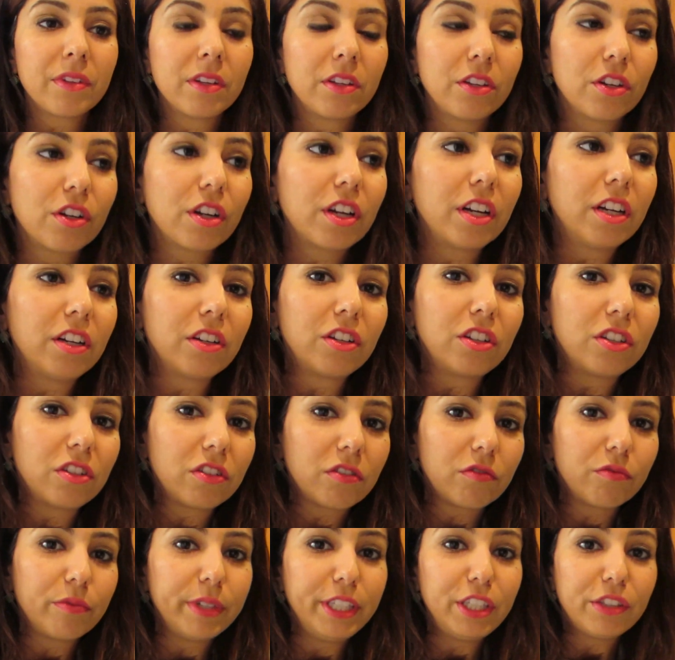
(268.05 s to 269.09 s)
you're going to
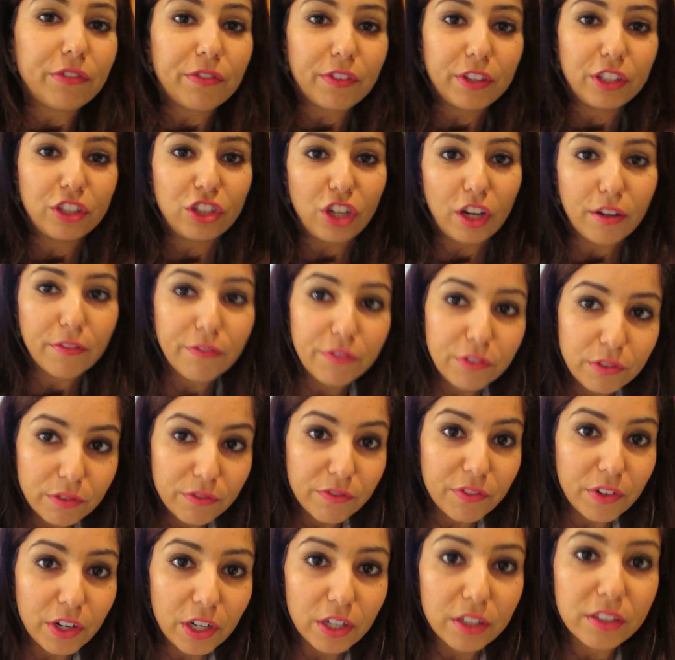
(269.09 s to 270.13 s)
reach for the junk food
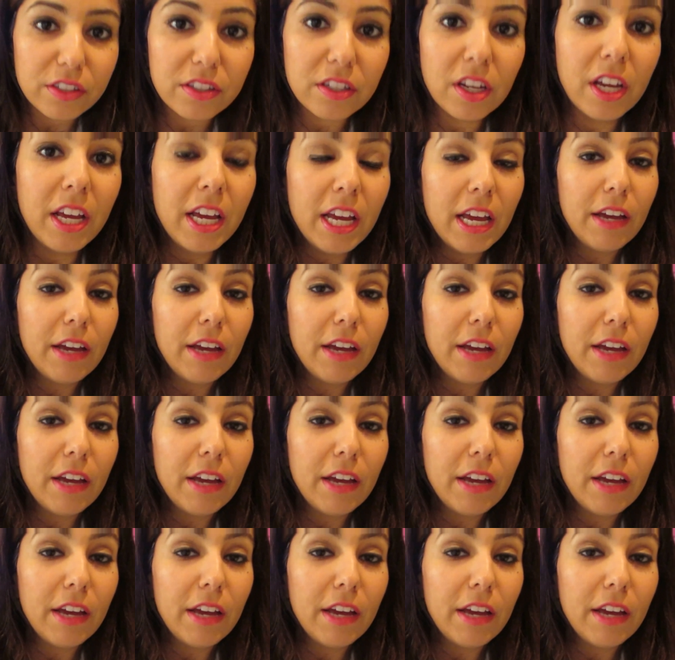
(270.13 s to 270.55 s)
first.